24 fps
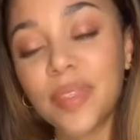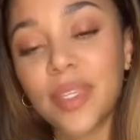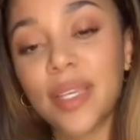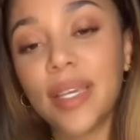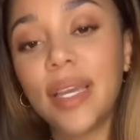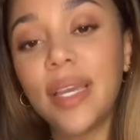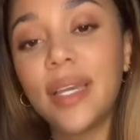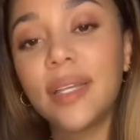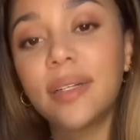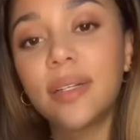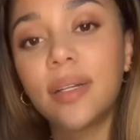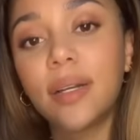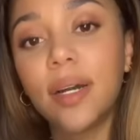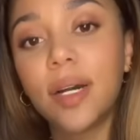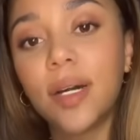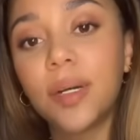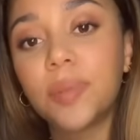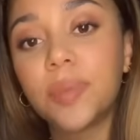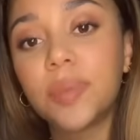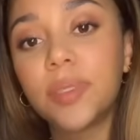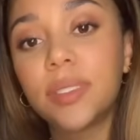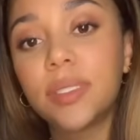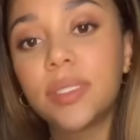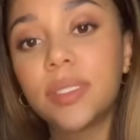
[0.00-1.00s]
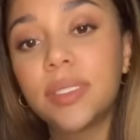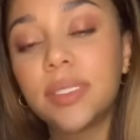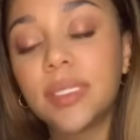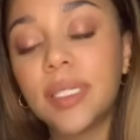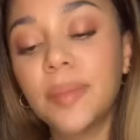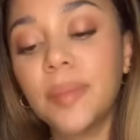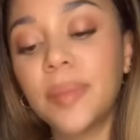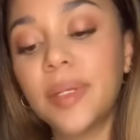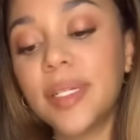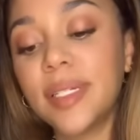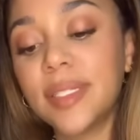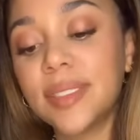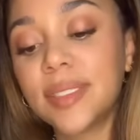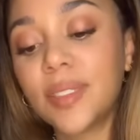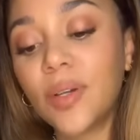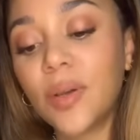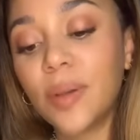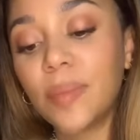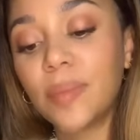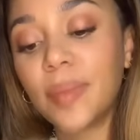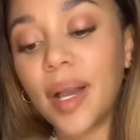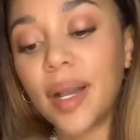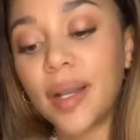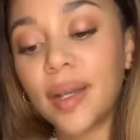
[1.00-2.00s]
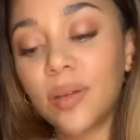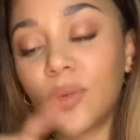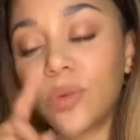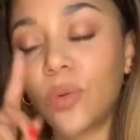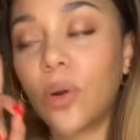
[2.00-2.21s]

Eight of Cups. Somebody is going back.